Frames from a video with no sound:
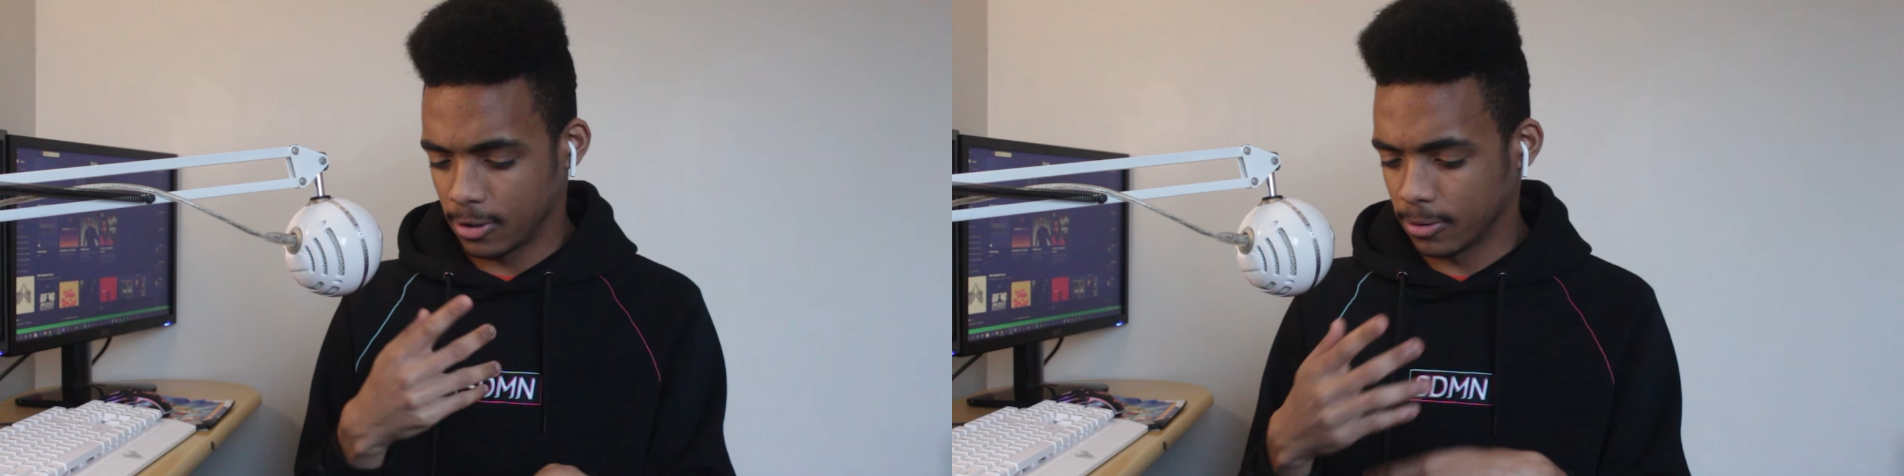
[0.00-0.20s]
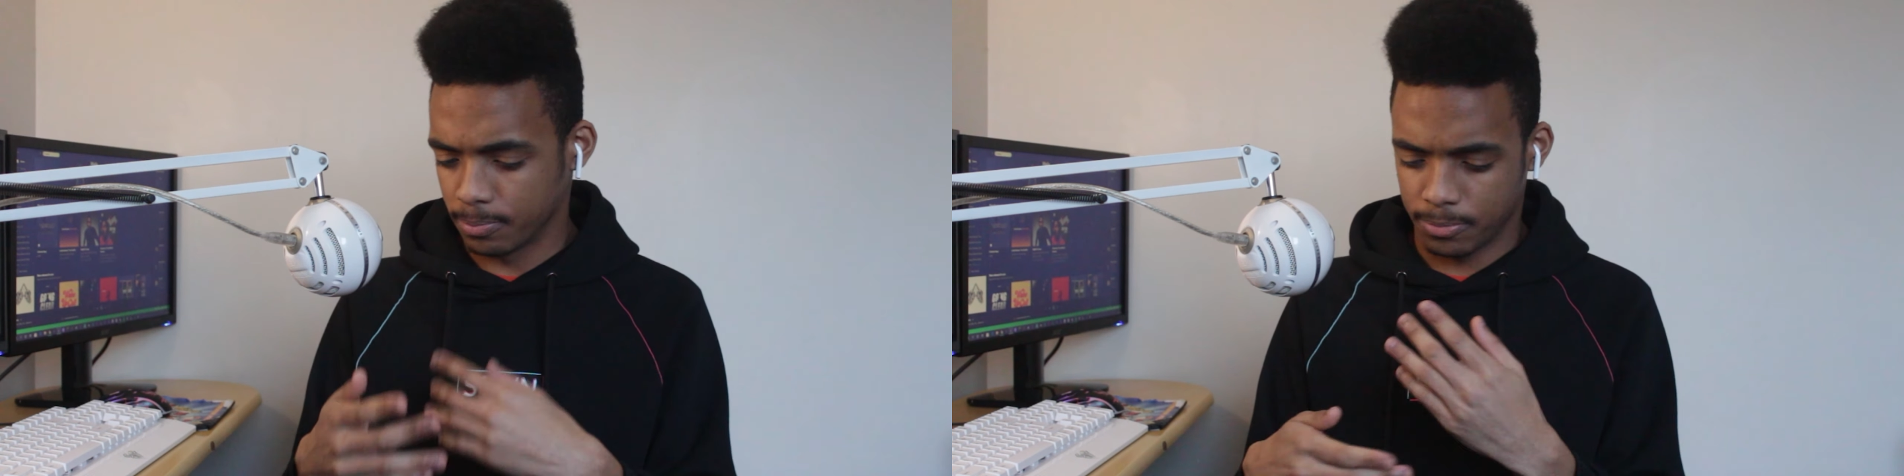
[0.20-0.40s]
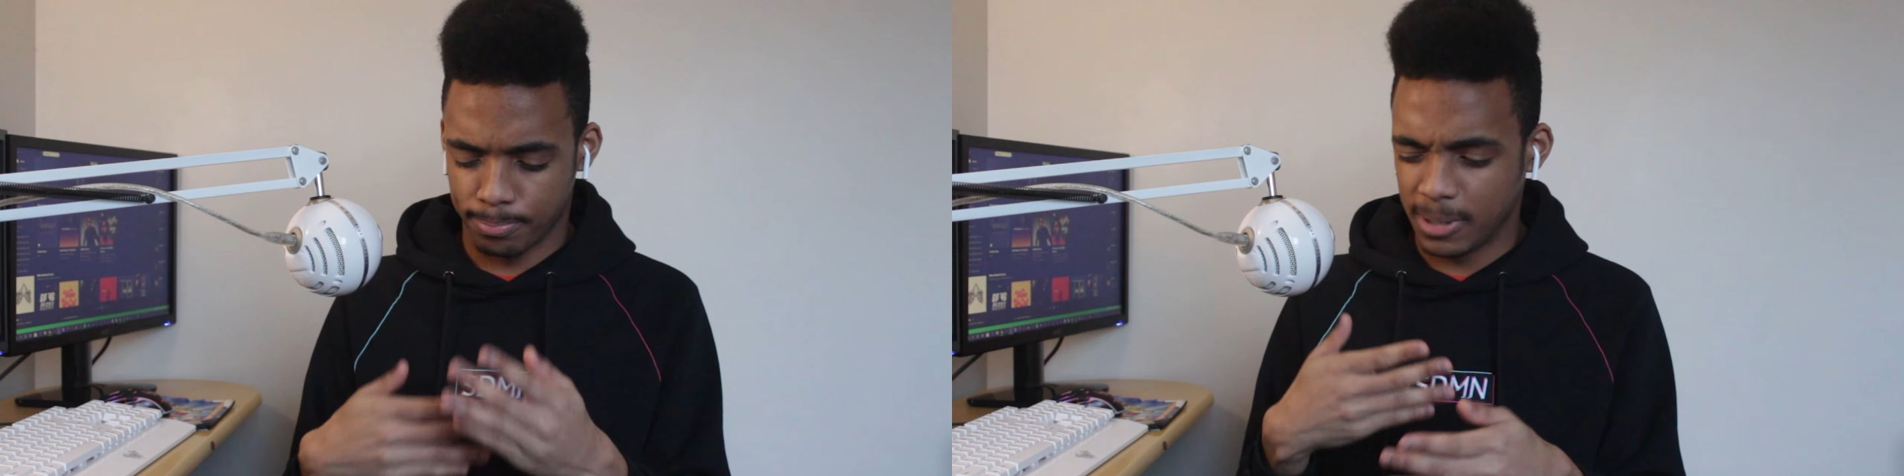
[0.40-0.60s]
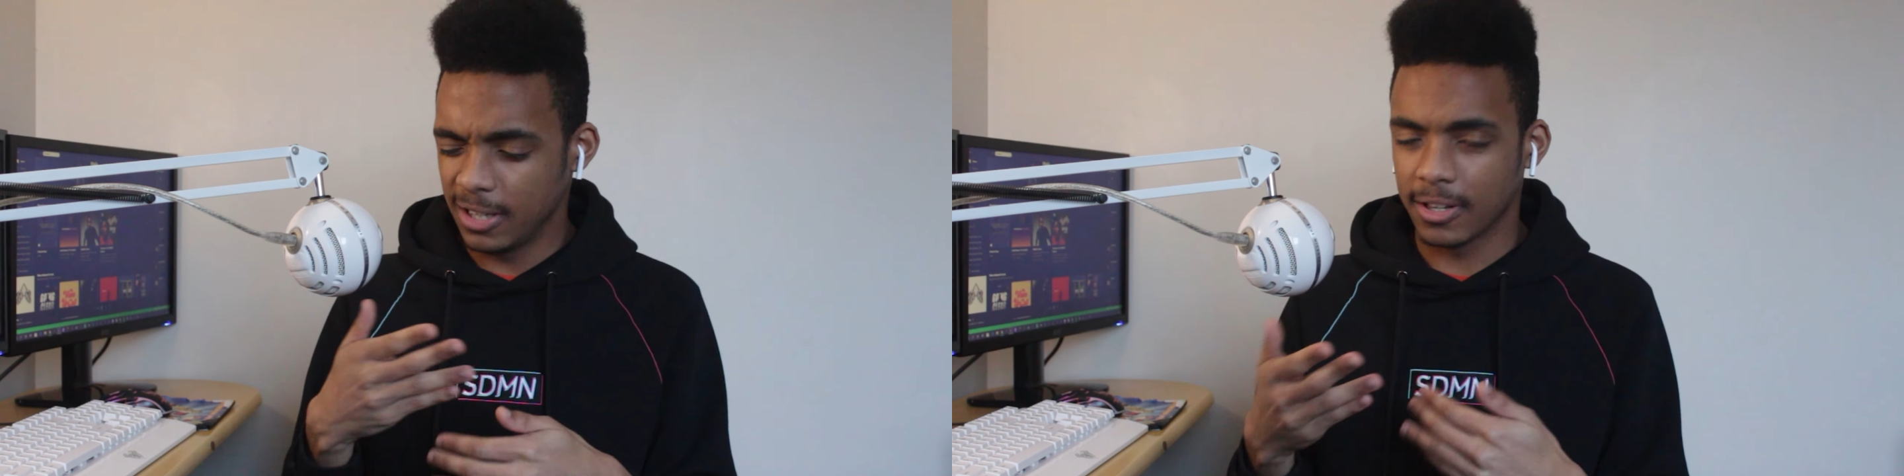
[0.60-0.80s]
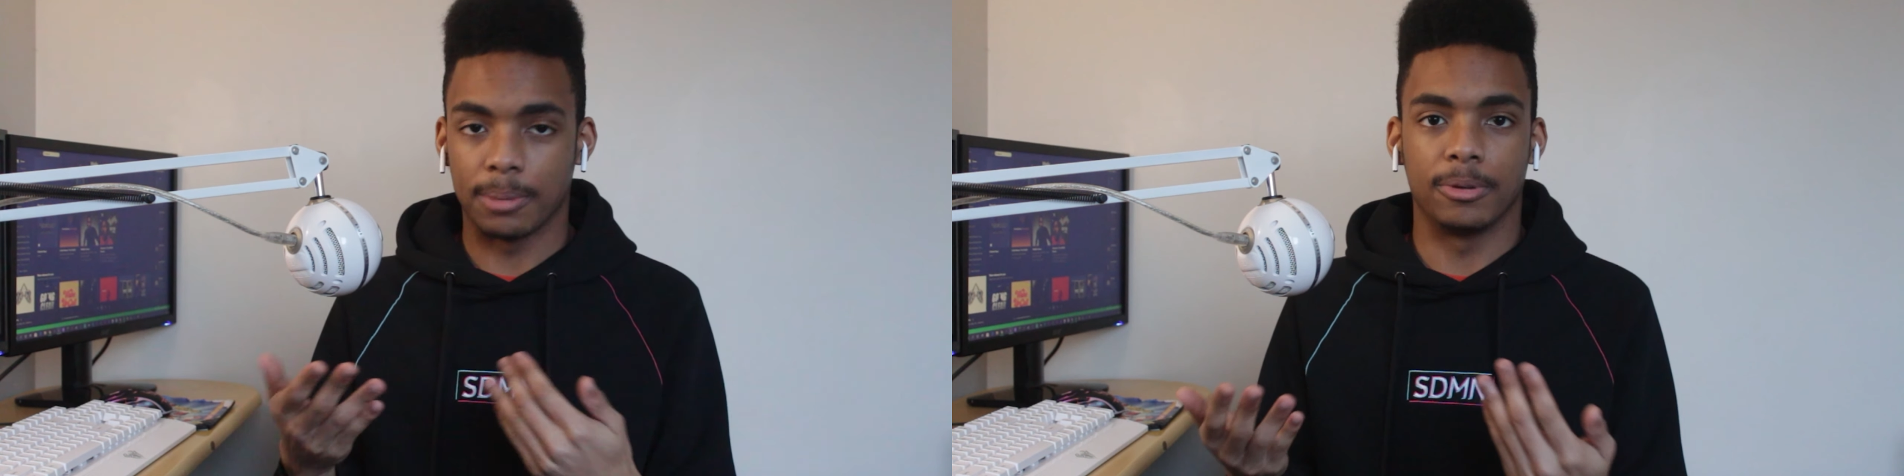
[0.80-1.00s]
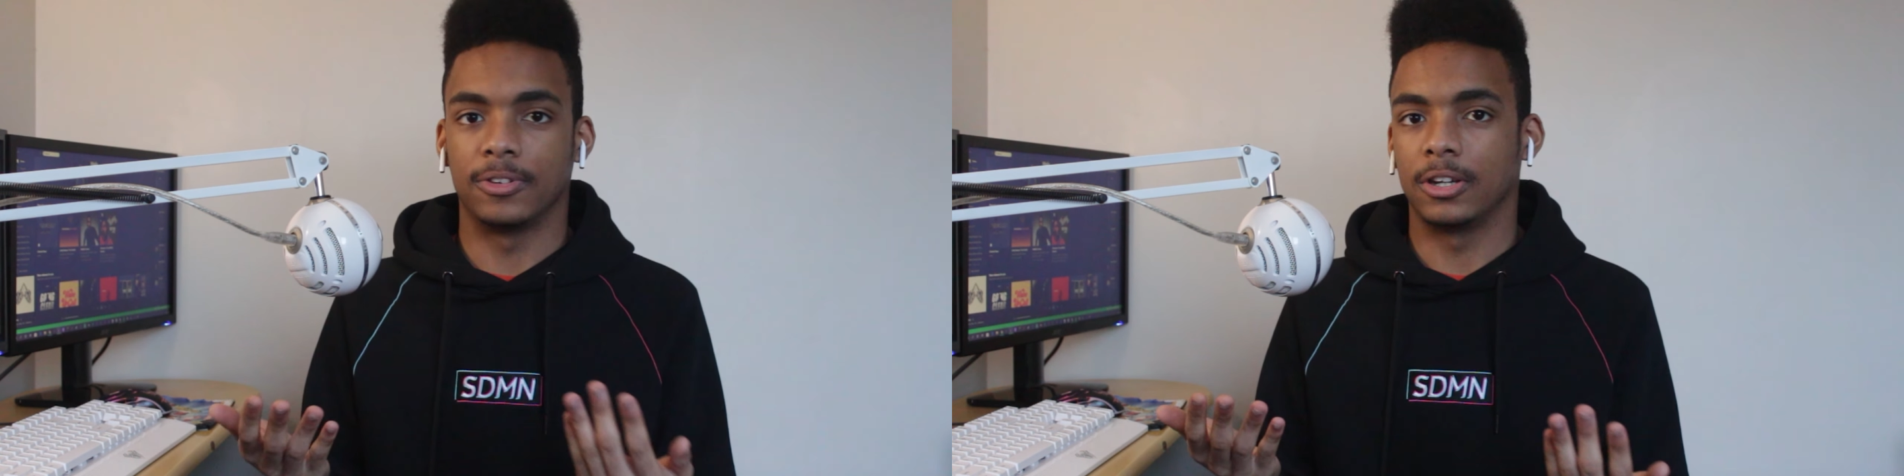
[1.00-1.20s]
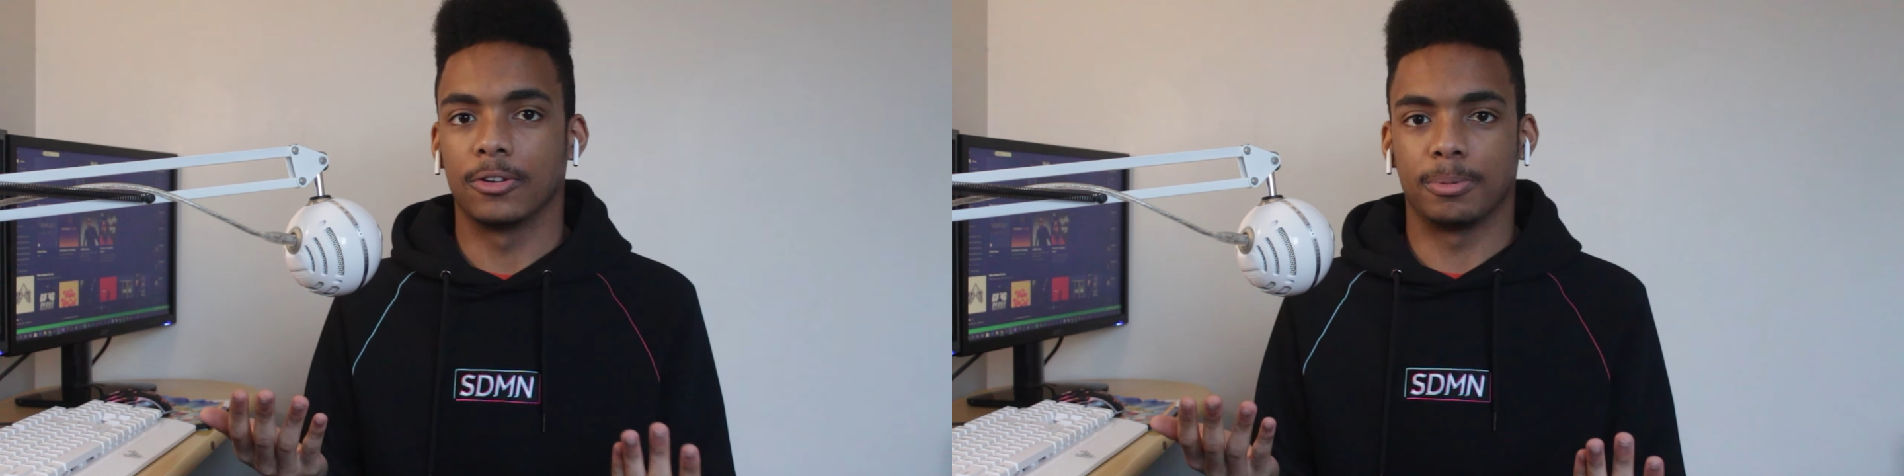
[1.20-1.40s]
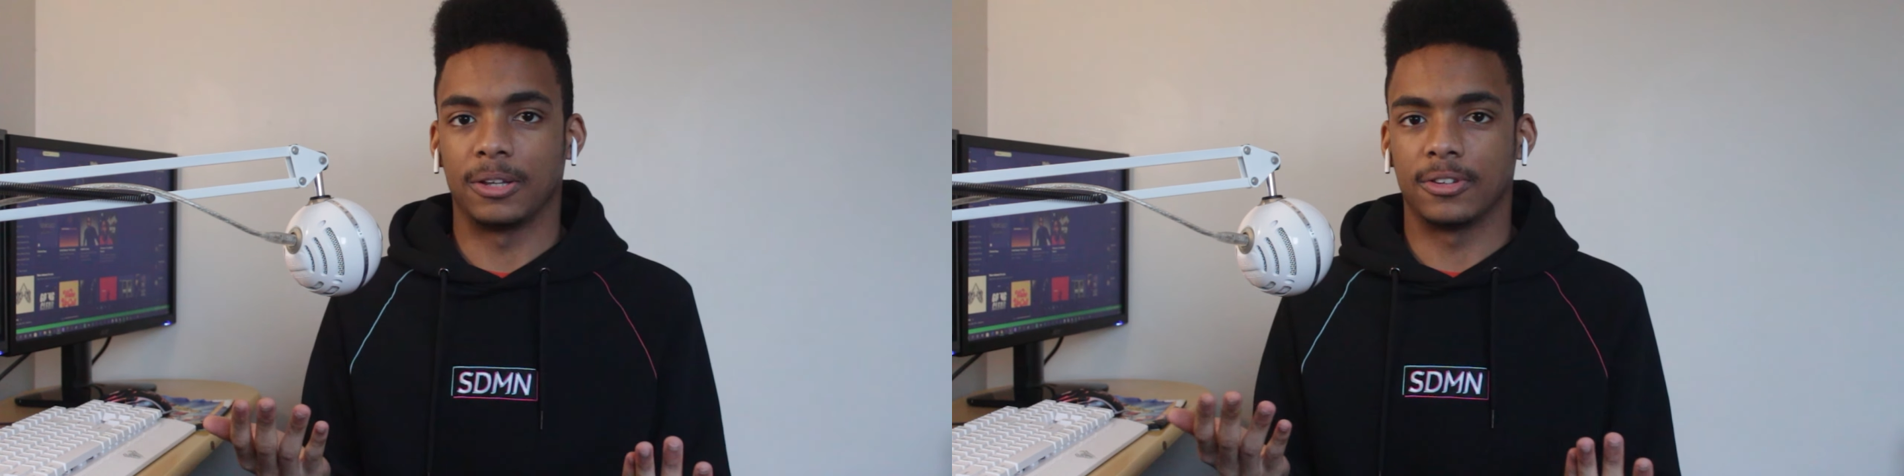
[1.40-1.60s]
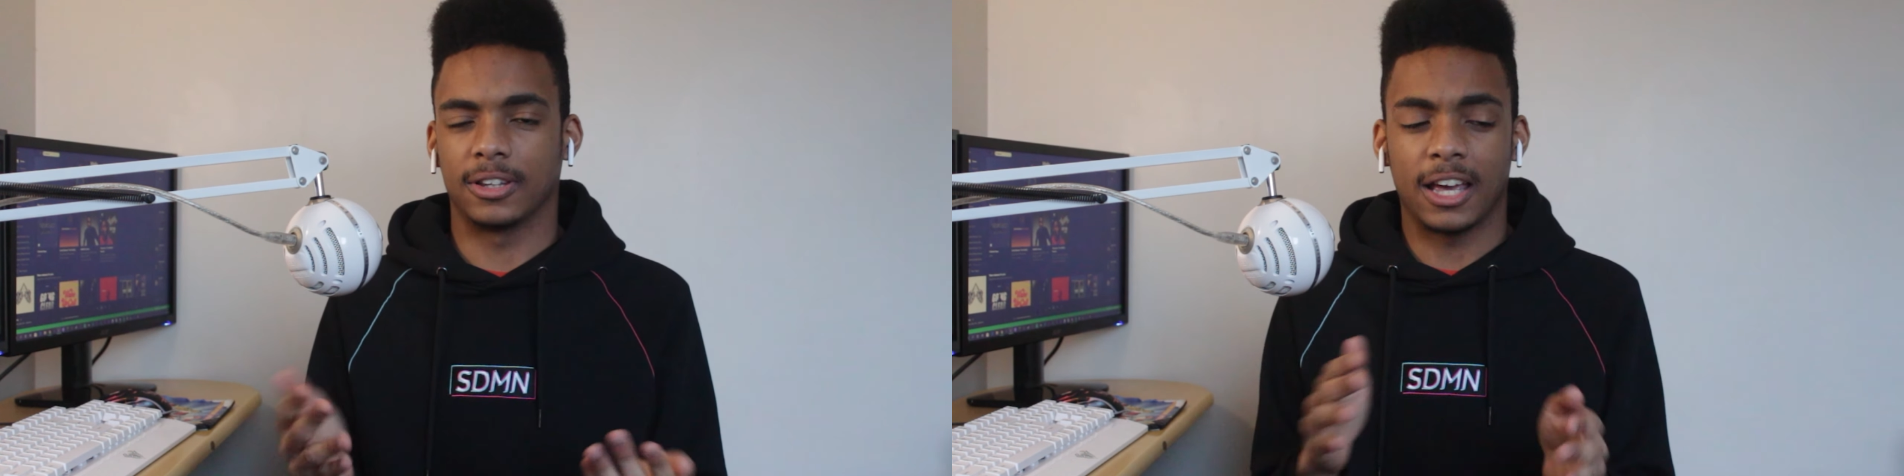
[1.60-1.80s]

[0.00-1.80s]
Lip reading: All me type of videos, basically.